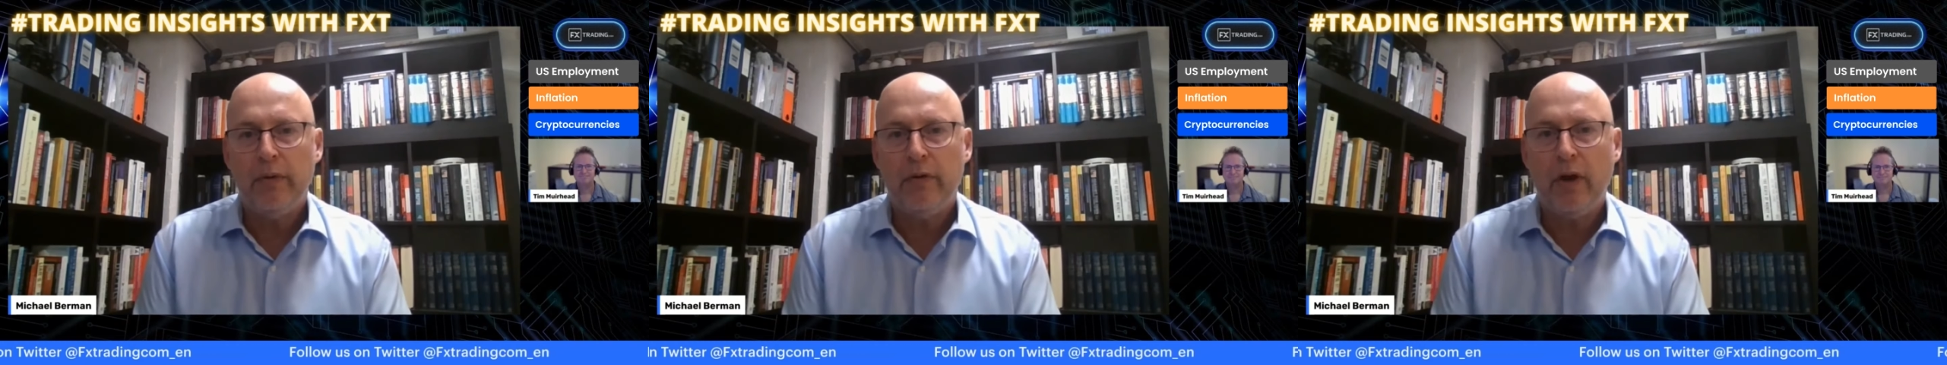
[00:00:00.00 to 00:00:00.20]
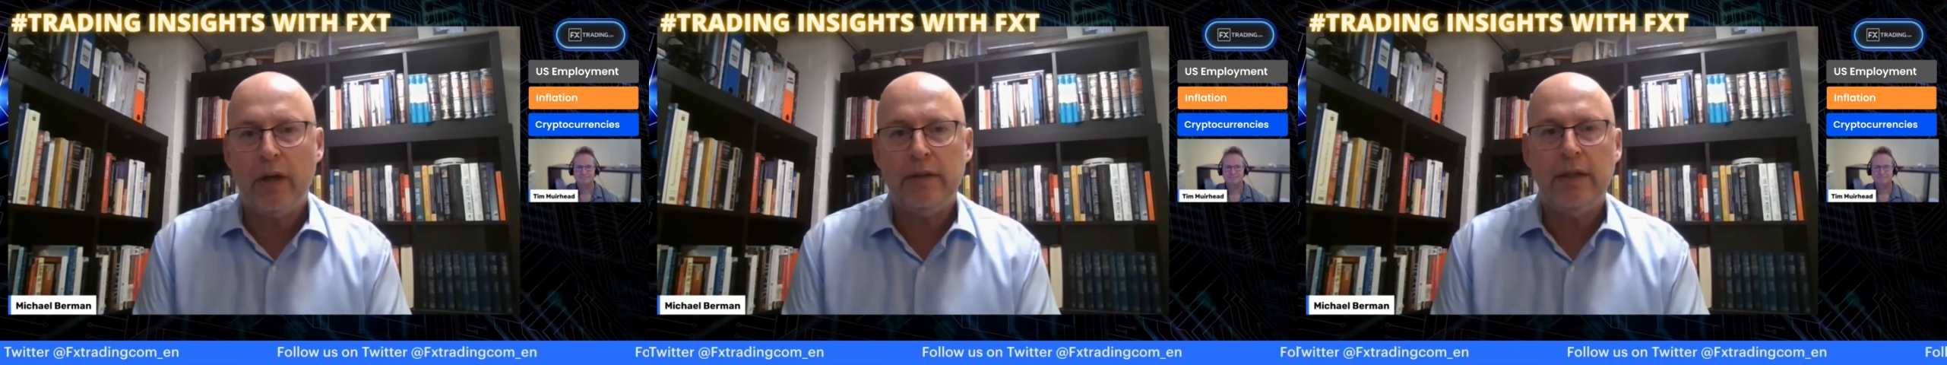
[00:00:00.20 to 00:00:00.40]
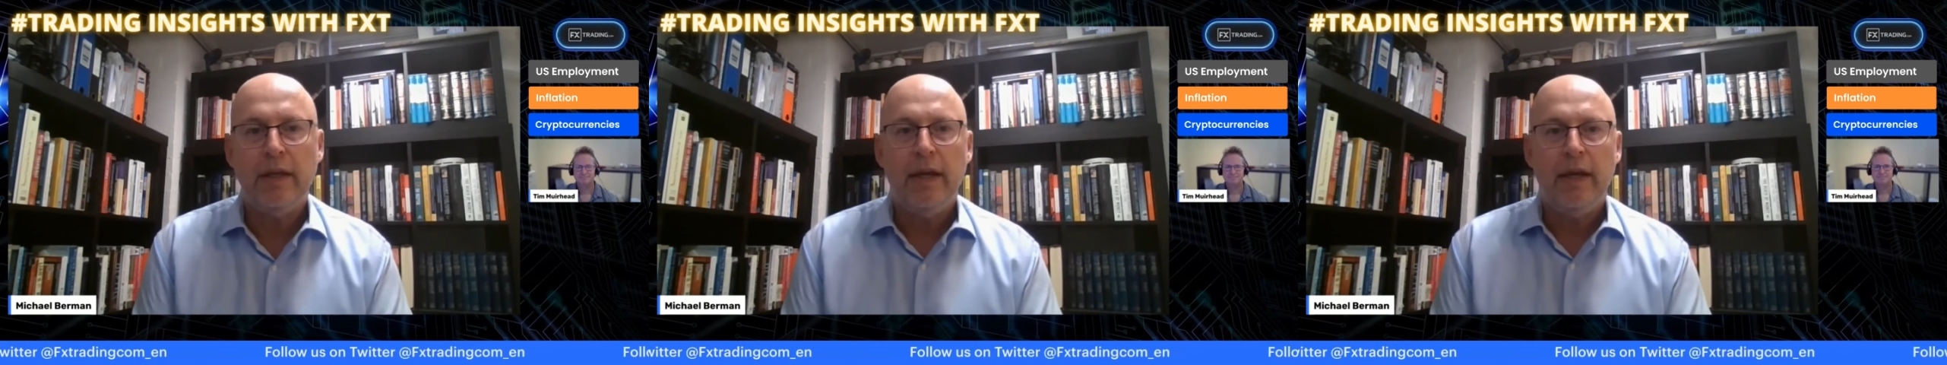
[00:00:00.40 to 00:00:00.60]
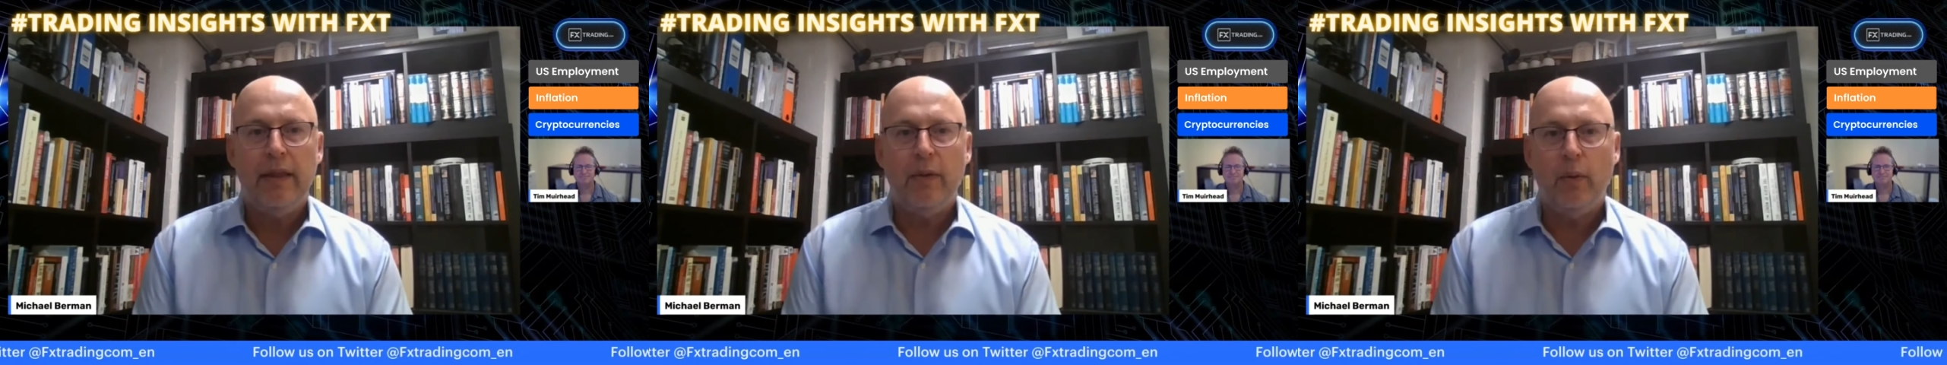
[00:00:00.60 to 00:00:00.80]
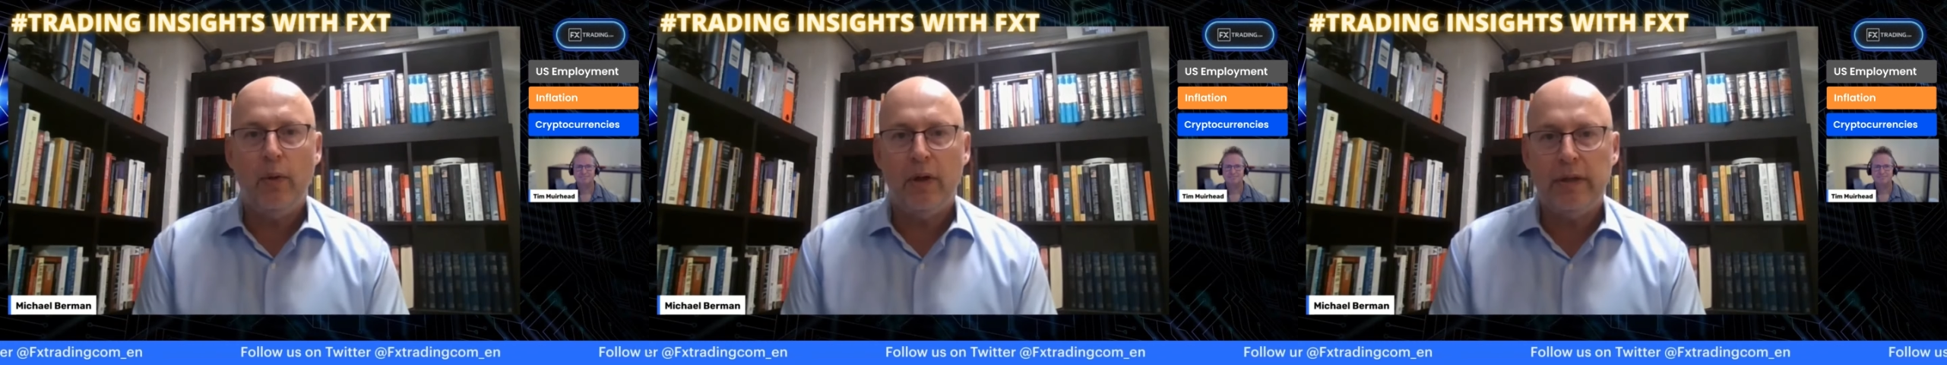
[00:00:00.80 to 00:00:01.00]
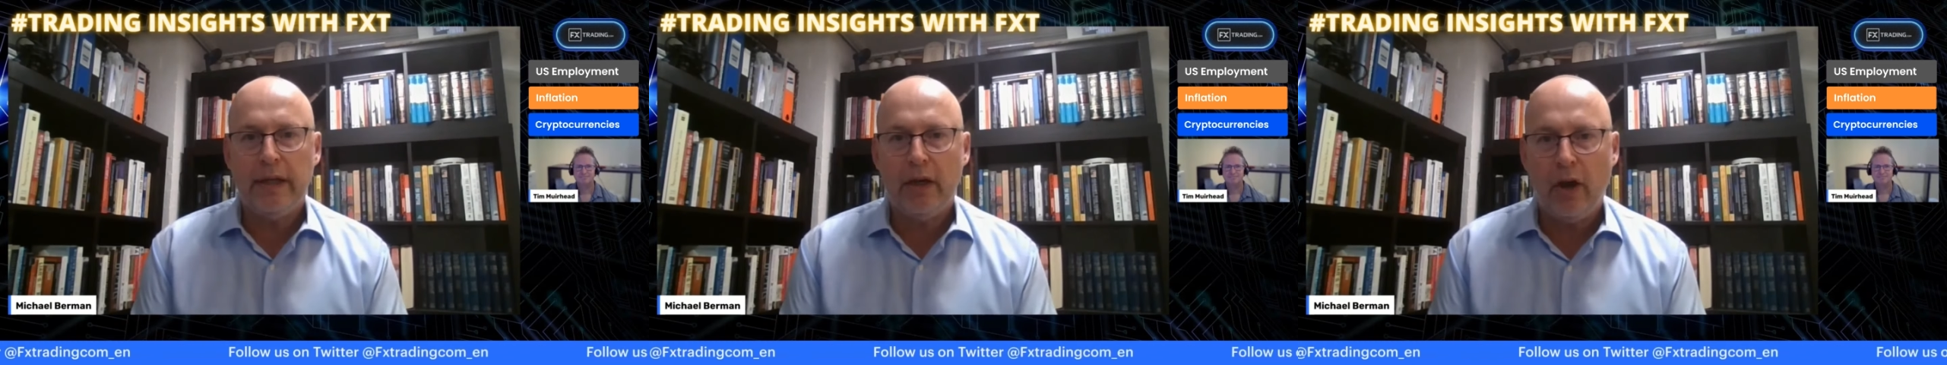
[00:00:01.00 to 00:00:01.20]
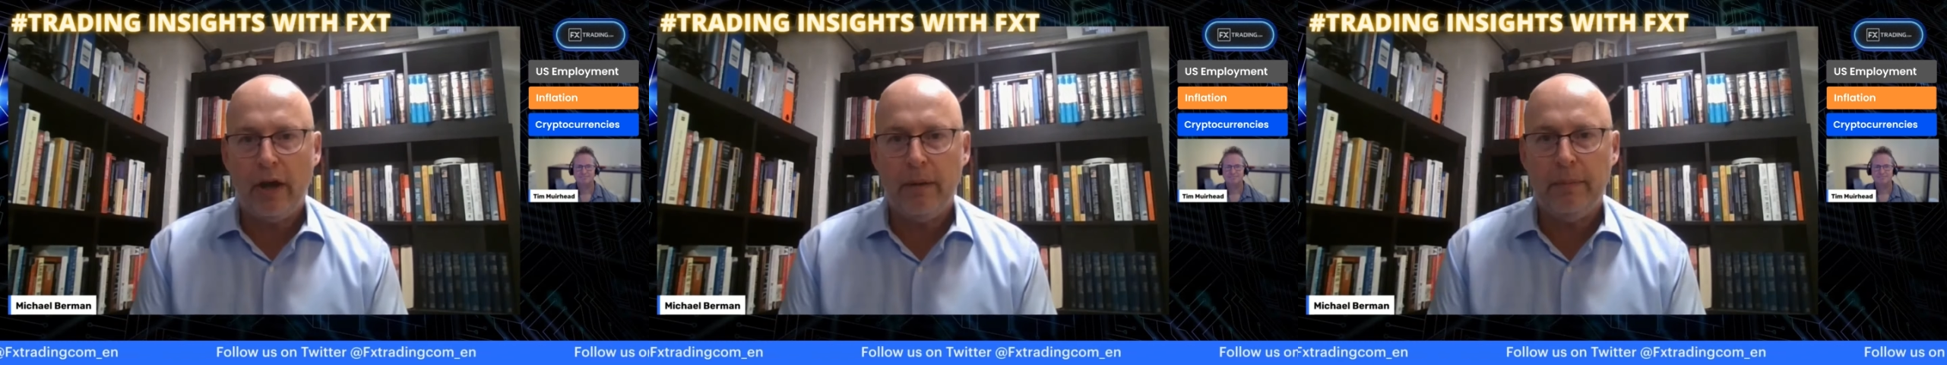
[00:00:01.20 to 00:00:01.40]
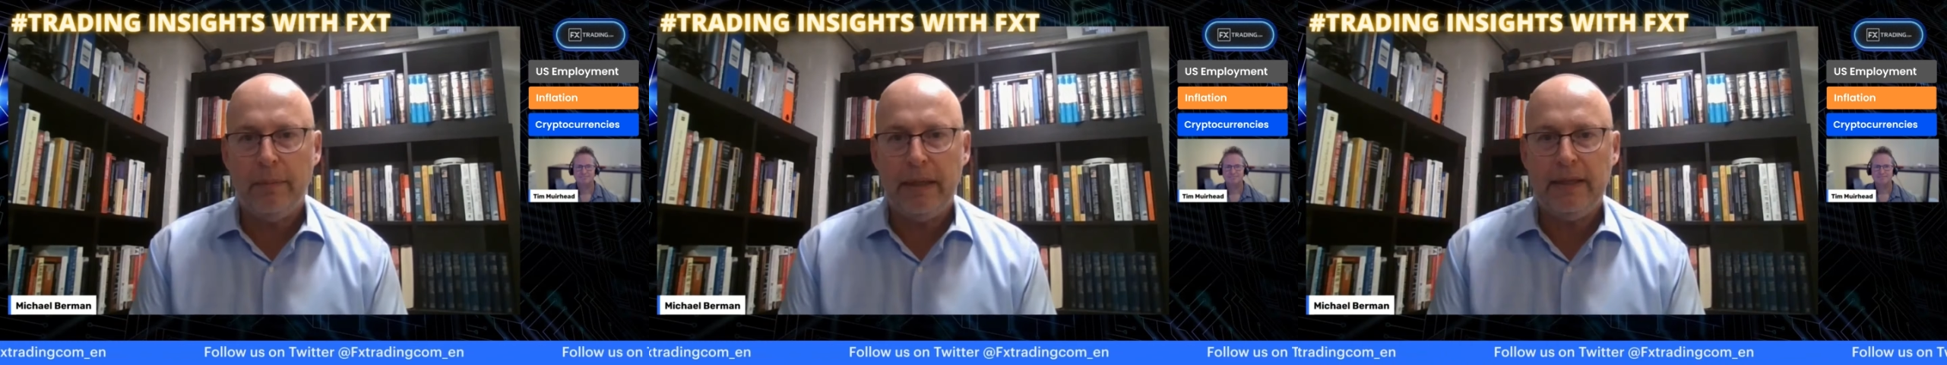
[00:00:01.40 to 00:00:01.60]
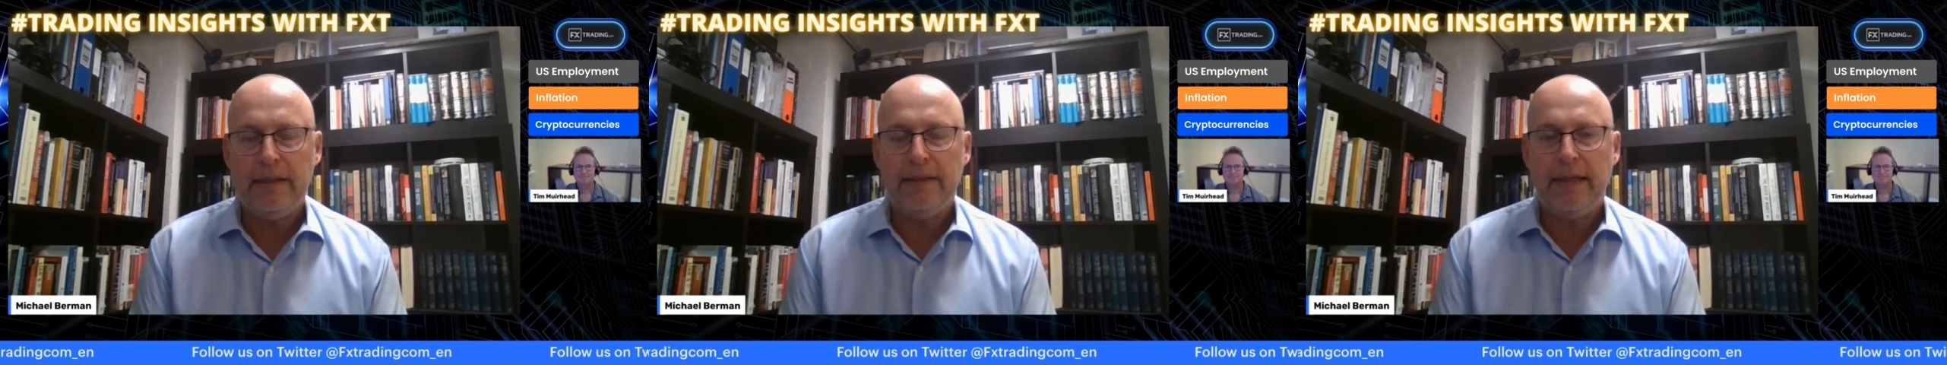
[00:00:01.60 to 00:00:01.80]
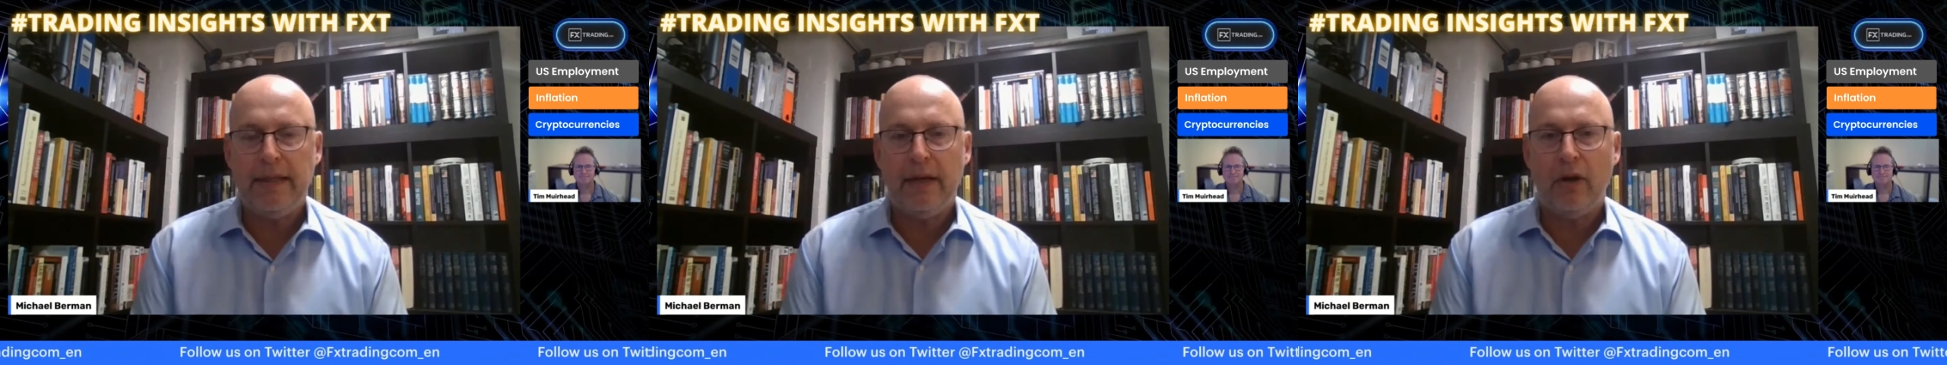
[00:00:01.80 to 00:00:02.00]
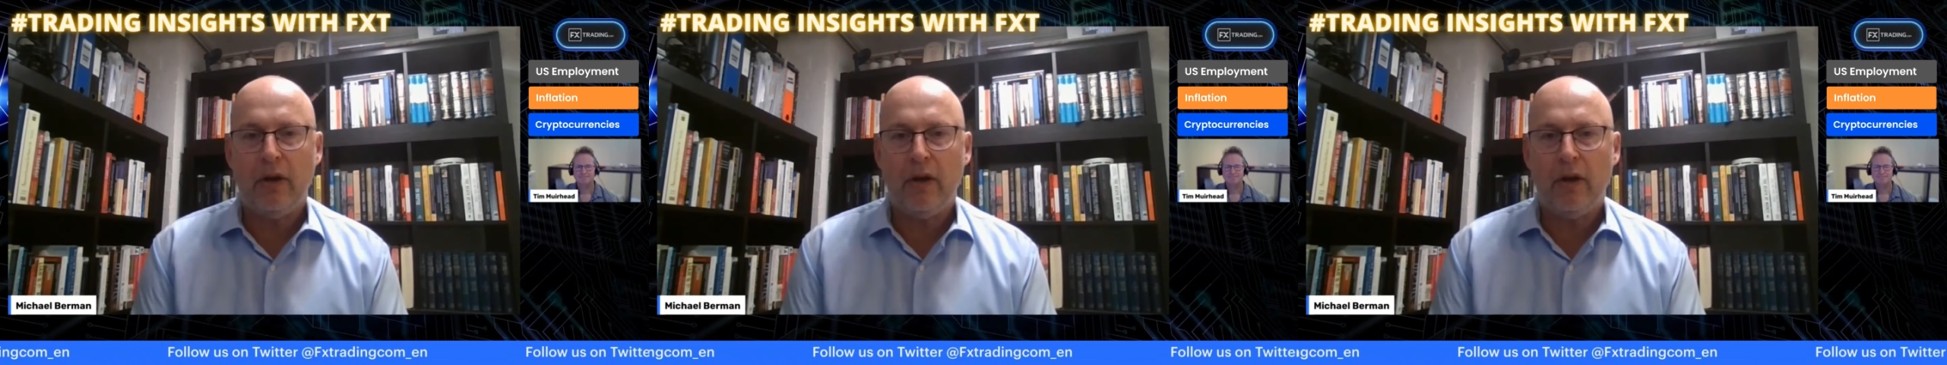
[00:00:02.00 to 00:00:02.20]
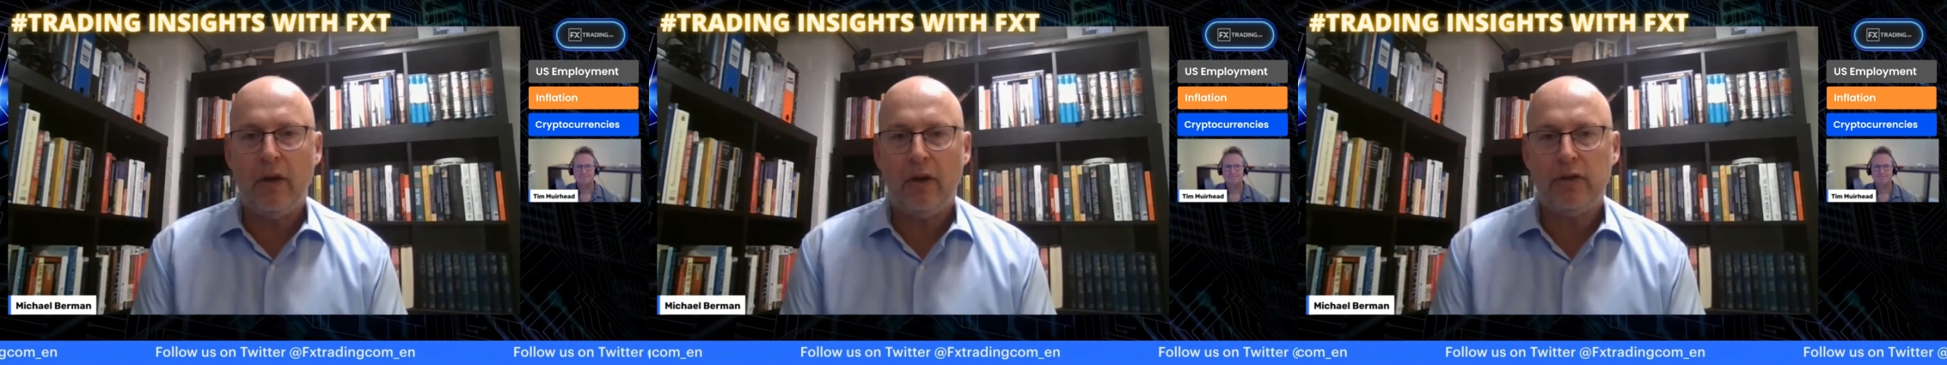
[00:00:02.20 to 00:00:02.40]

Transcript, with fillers: we've got the world economies that are,